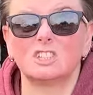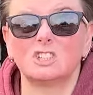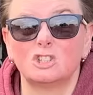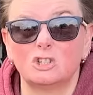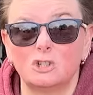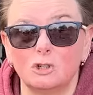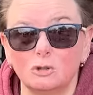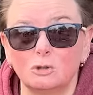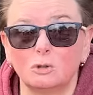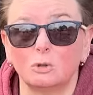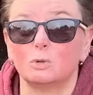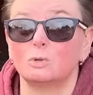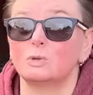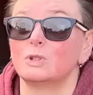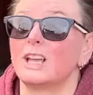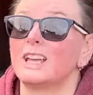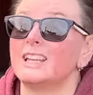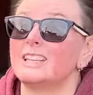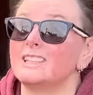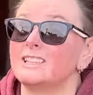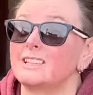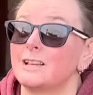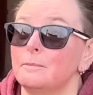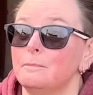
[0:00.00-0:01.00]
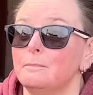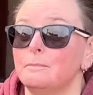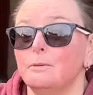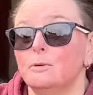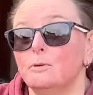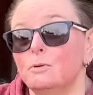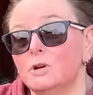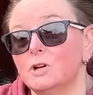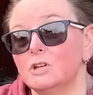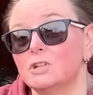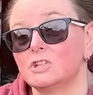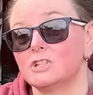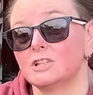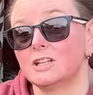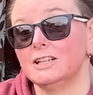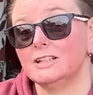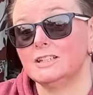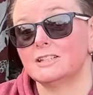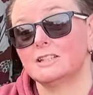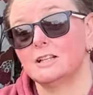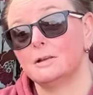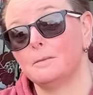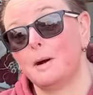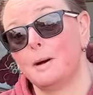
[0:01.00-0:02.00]
good old simple
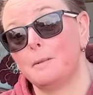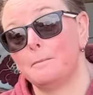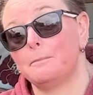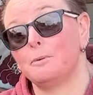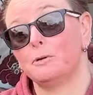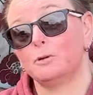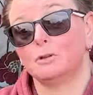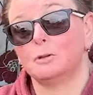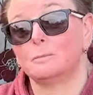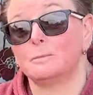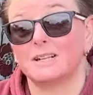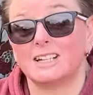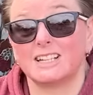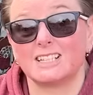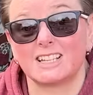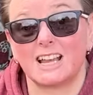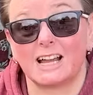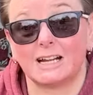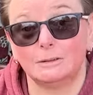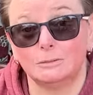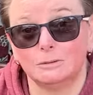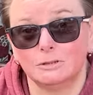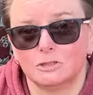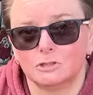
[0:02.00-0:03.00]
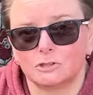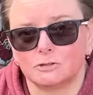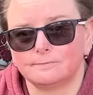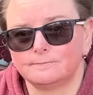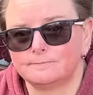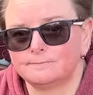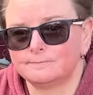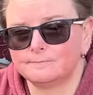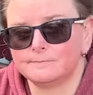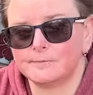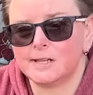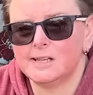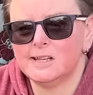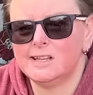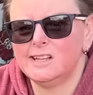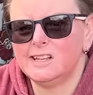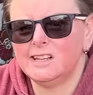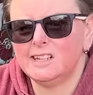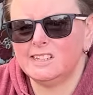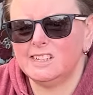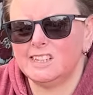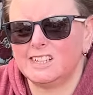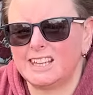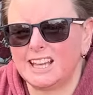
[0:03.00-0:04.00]
slicing them up and putting them in a sandwich.
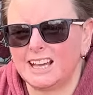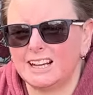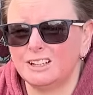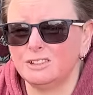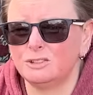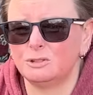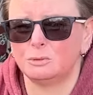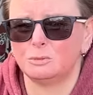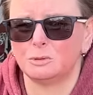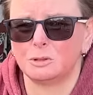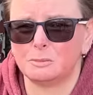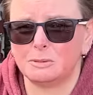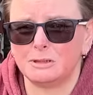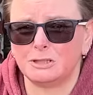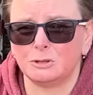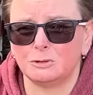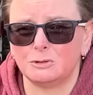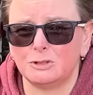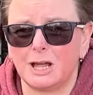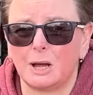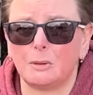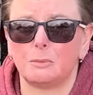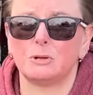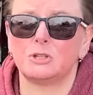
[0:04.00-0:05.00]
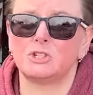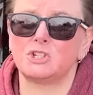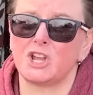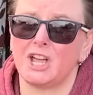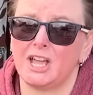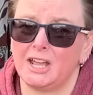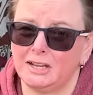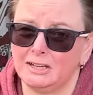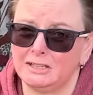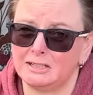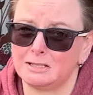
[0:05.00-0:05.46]
You kind of don't want to be doing that with cherry